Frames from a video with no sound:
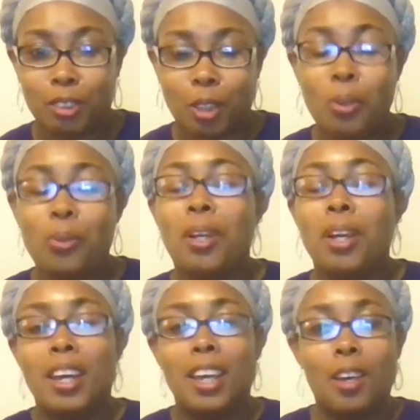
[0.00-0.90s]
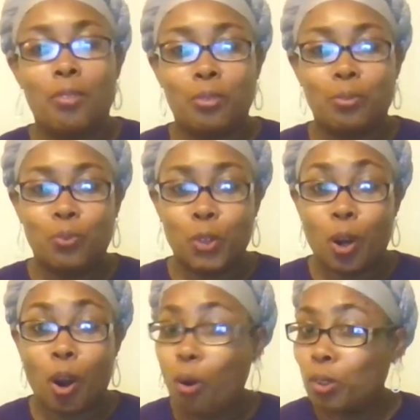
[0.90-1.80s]
So if
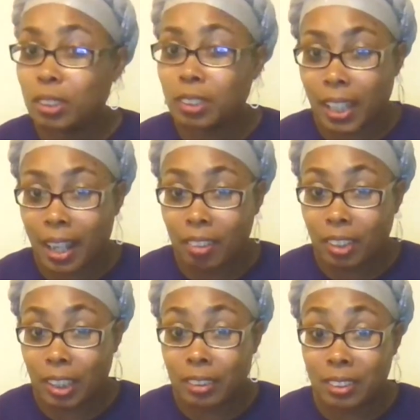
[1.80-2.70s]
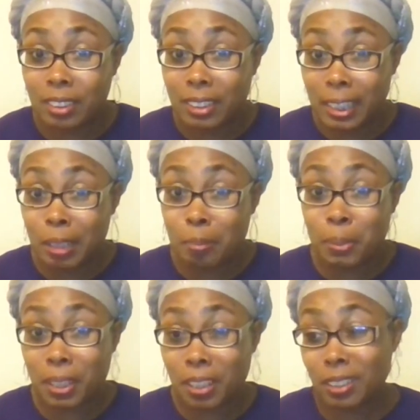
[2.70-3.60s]
the oldest account gets deleted
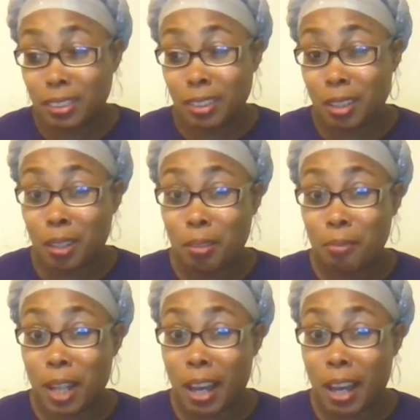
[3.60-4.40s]
because of